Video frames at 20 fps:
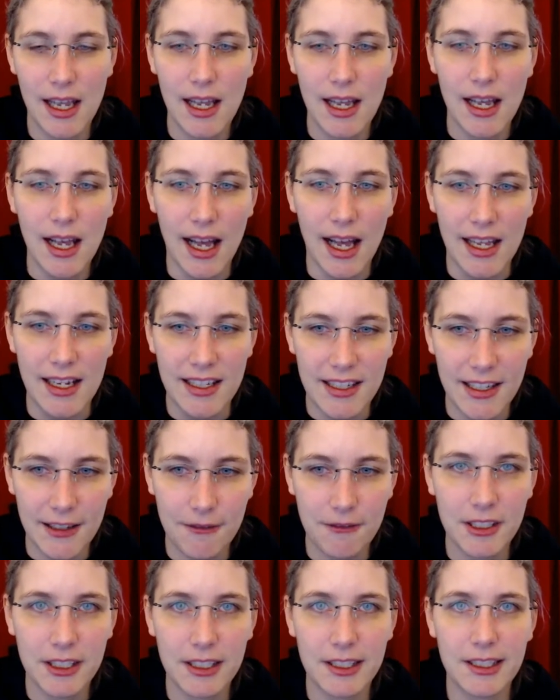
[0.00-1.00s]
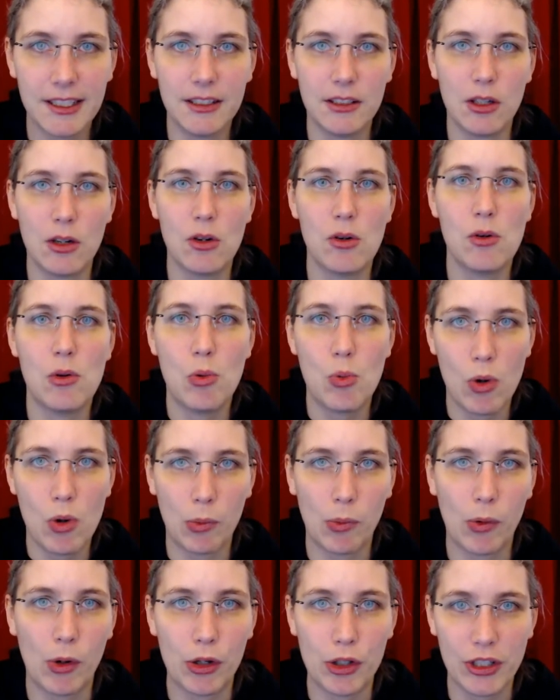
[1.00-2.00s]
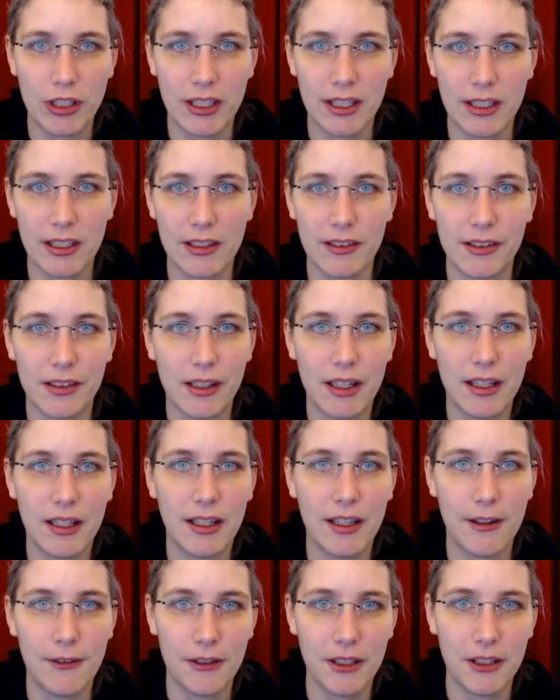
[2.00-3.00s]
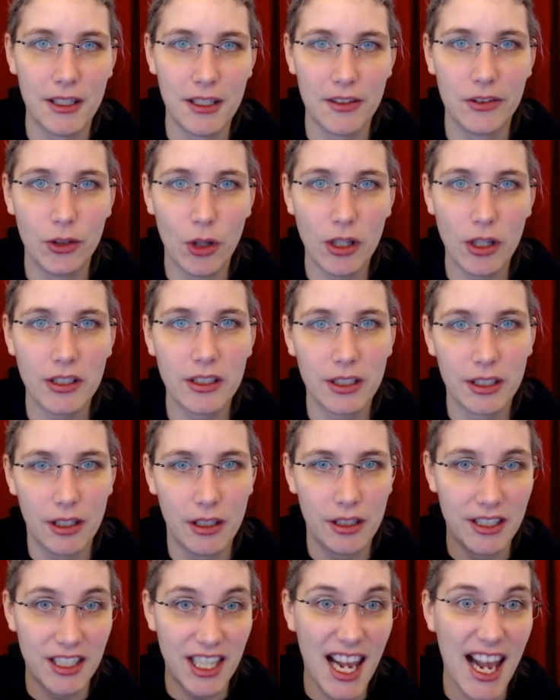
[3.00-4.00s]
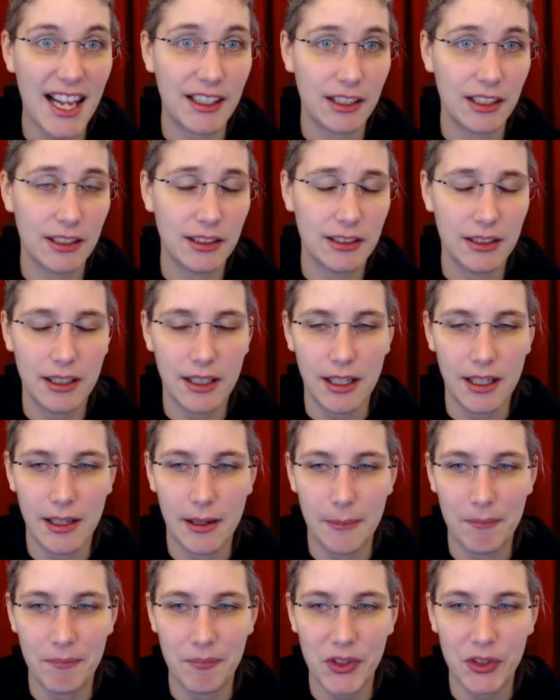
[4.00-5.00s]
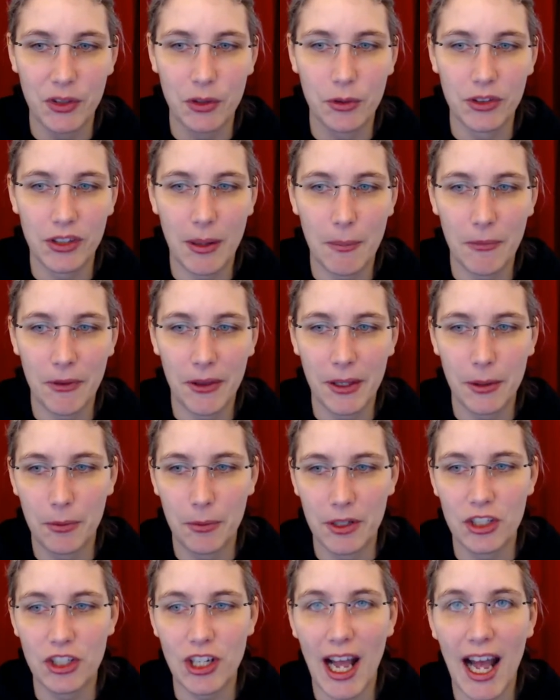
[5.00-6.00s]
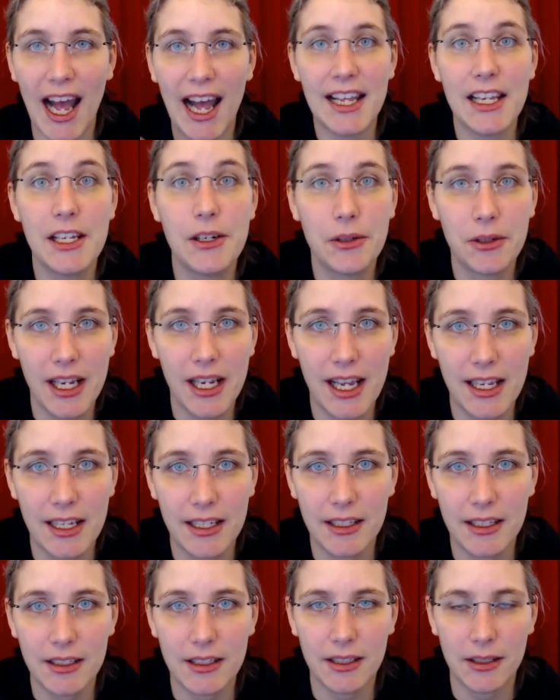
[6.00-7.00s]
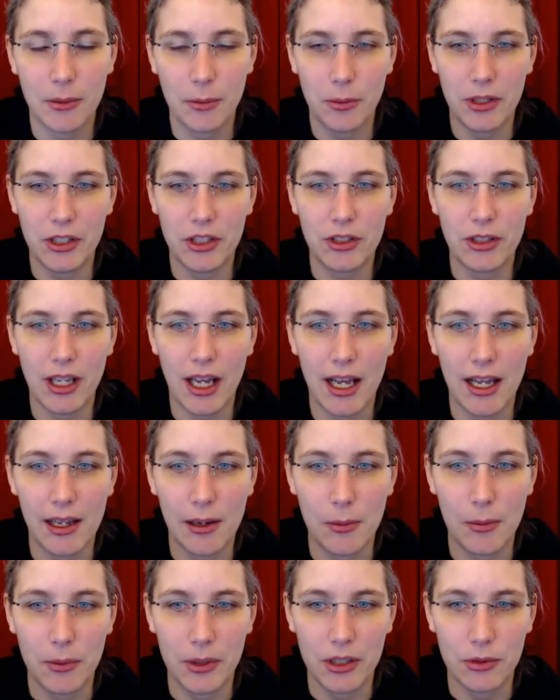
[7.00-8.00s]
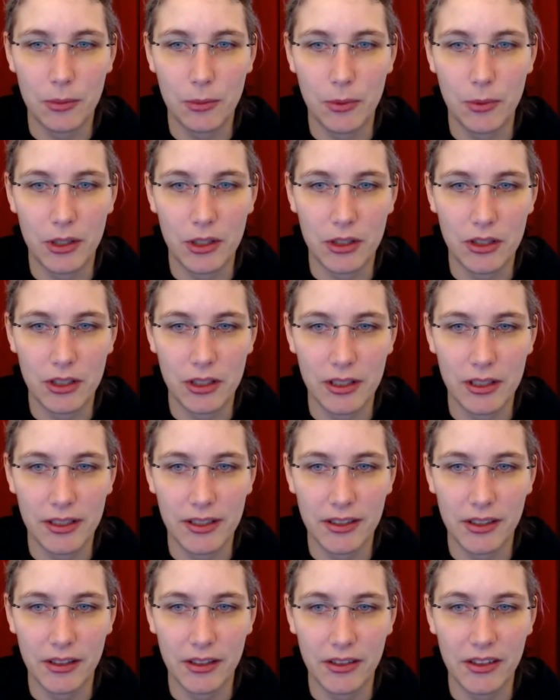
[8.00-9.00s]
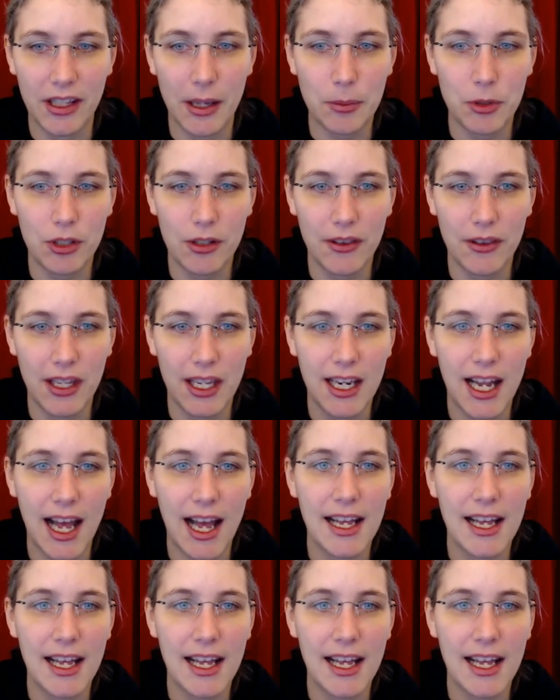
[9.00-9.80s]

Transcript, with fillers: I definitely know what version it is. If it is not a tag, um, so something which I created, which uh, which which is a snapshot that I